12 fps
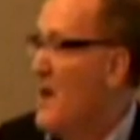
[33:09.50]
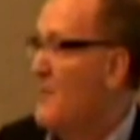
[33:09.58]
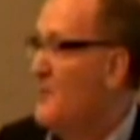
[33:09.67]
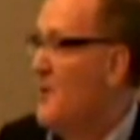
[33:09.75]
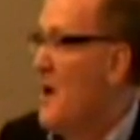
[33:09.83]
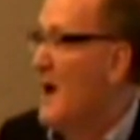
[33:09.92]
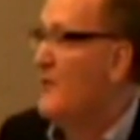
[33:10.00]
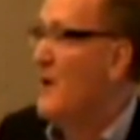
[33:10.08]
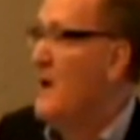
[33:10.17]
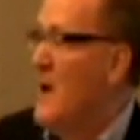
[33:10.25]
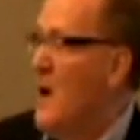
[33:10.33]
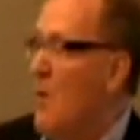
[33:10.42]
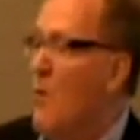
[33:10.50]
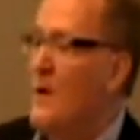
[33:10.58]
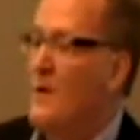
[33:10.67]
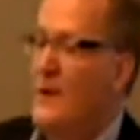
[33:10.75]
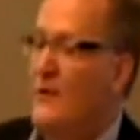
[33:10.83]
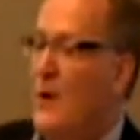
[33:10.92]
optimized.
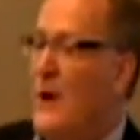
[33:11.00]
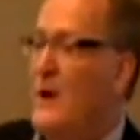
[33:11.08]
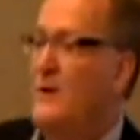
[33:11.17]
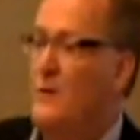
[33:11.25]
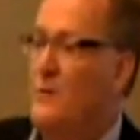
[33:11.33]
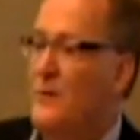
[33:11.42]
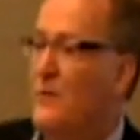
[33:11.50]
What are they trying to do?